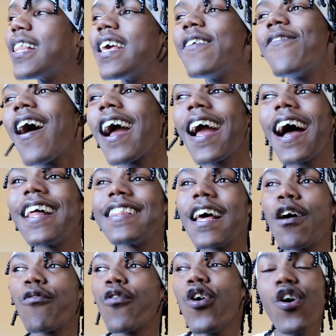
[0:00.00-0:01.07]
believe I got
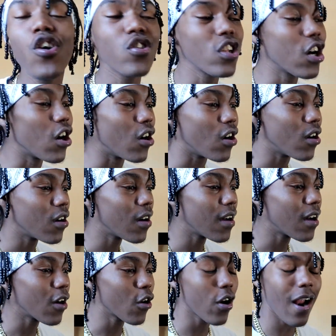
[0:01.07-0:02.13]
that wrong though.
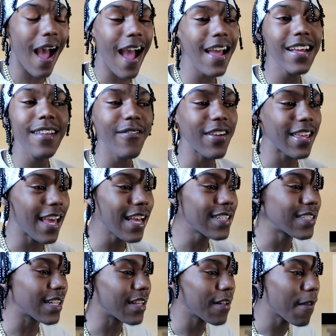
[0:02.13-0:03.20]
Or I ain't even
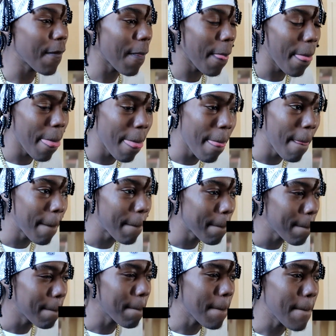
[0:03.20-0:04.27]
guessing.
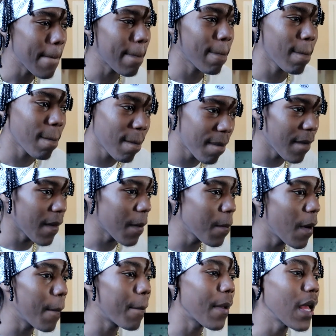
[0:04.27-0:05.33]
In
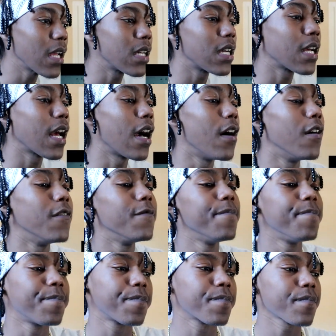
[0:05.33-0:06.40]
my bank account.
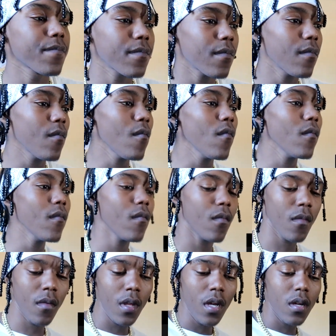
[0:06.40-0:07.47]
Yeah, in my
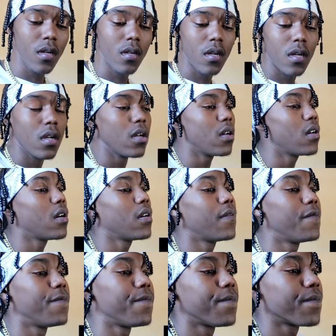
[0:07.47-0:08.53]
bank account. Yeah,
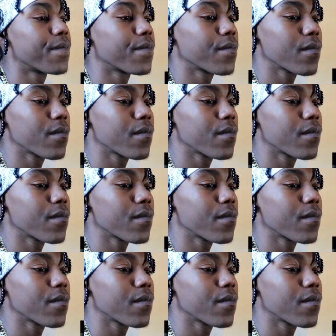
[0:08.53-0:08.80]
in my bank